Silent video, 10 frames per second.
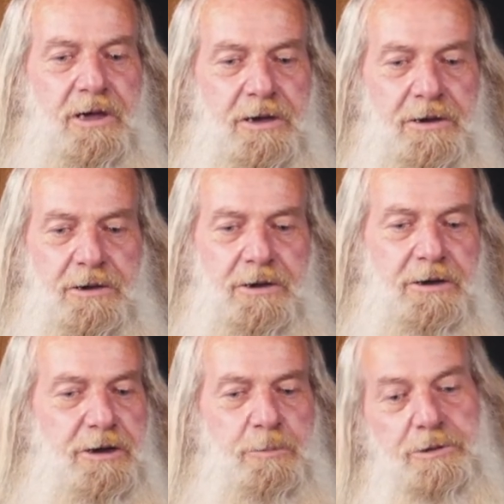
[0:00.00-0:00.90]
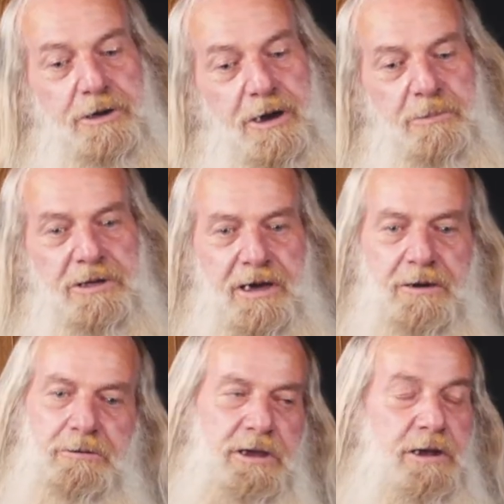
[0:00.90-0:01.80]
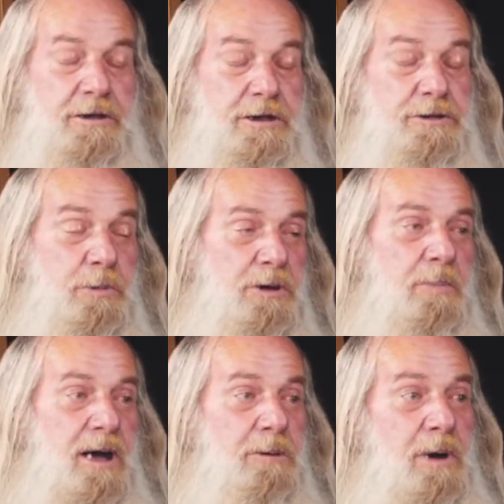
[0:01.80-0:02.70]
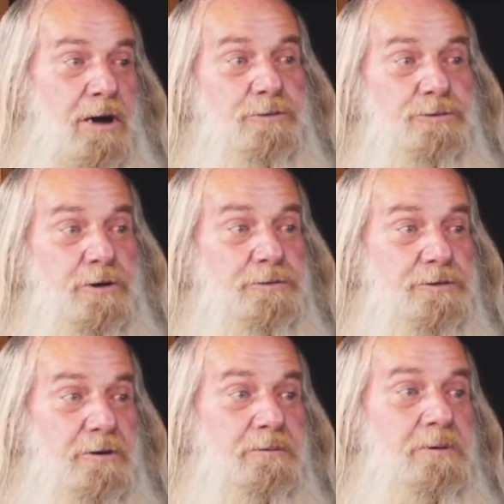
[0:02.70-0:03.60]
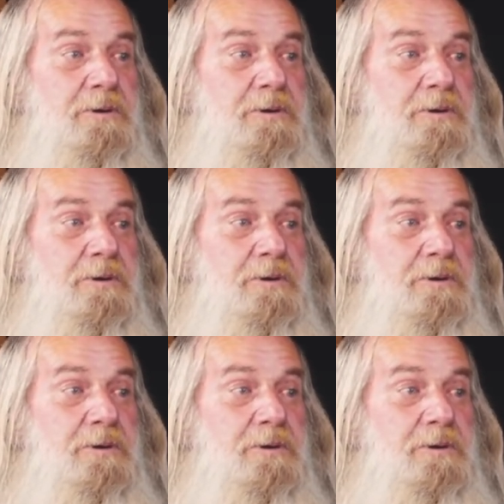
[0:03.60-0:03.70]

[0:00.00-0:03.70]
Uh, helps the company out, and it gets me my miles also.